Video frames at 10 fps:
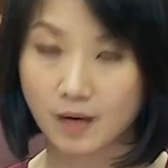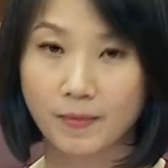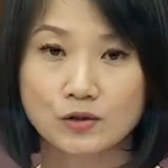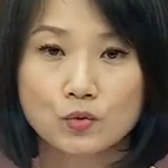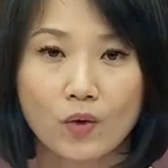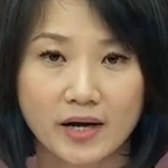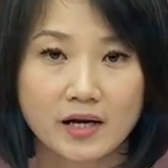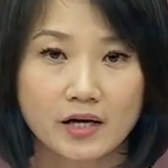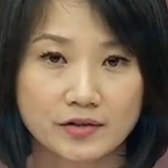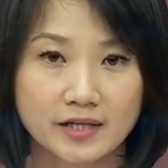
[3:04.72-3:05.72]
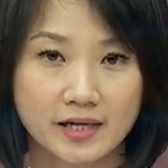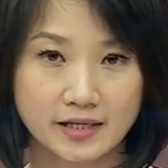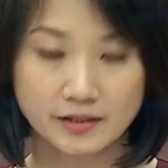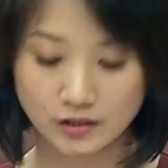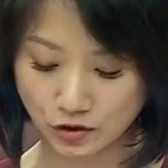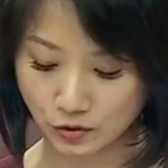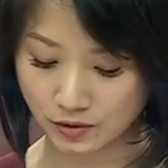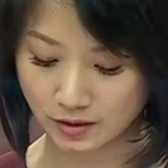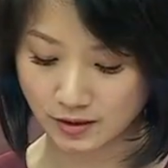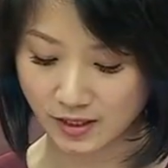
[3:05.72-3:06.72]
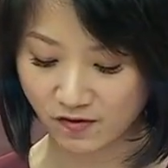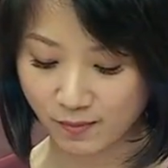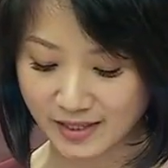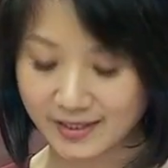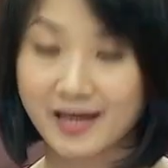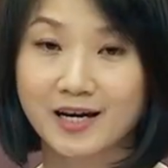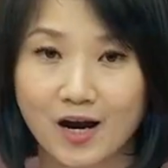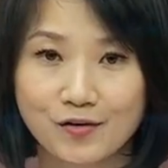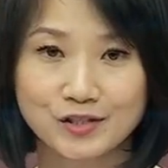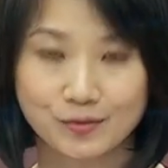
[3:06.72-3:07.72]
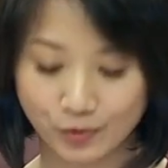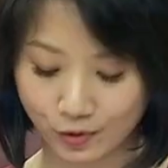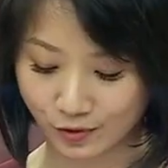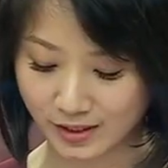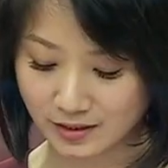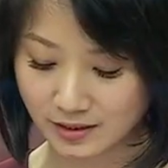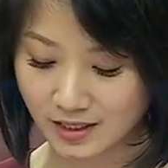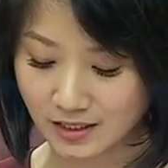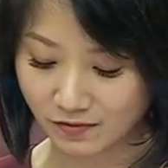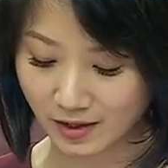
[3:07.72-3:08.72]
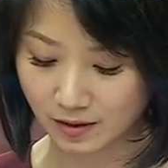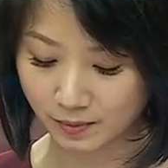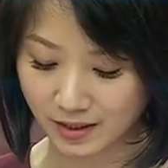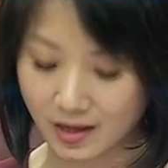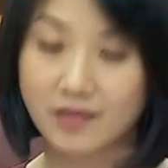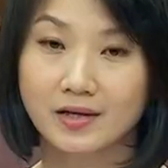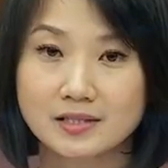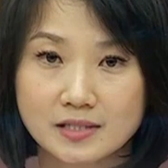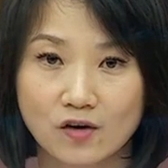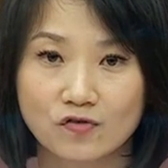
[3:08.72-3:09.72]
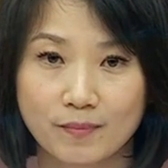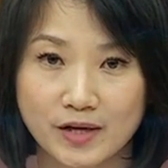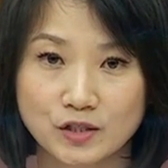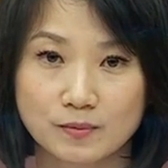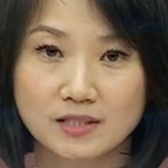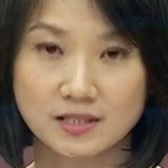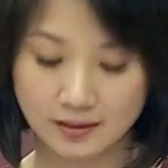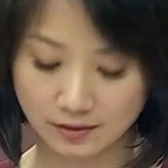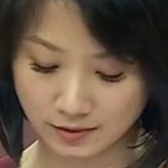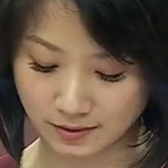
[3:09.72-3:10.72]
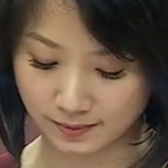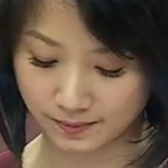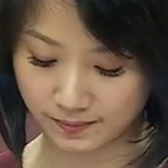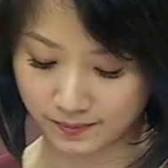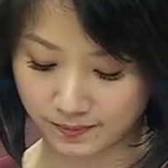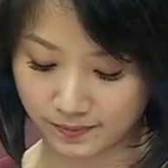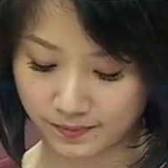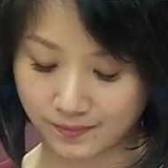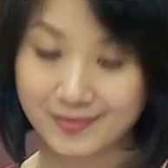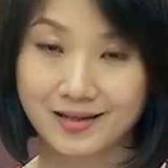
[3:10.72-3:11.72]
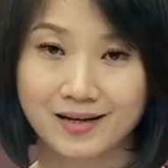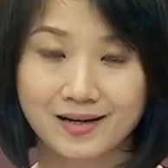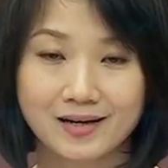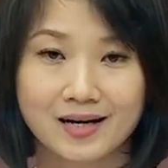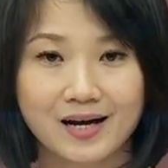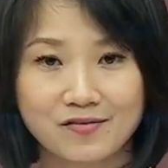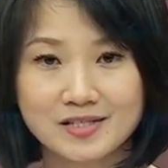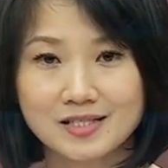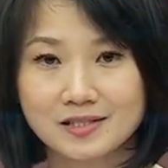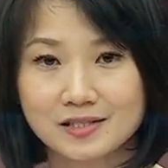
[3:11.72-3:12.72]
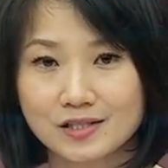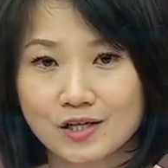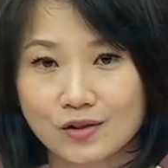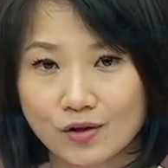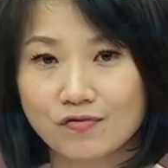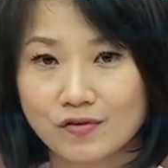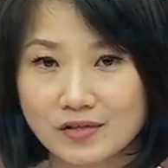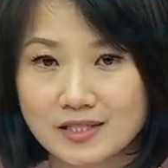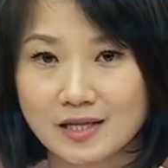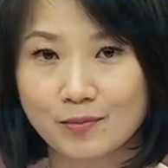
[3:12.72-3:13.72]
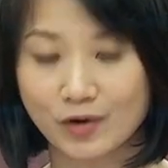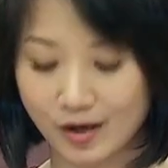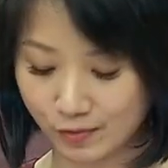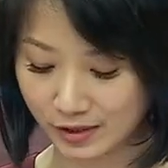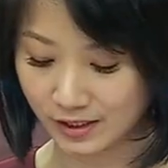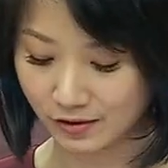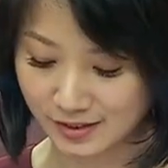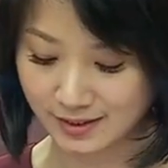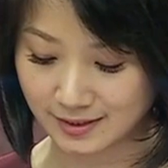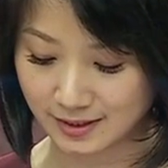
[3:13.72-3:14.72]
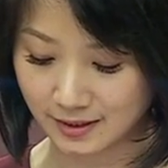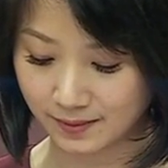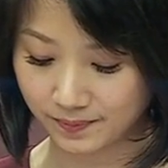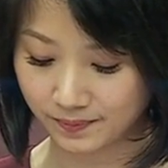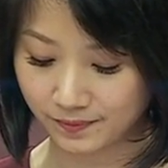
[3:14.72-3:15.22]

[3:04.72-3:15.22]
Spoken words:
about 180 students have made encouraging progress in developing their self-management skills. I visited North Vista Primary recently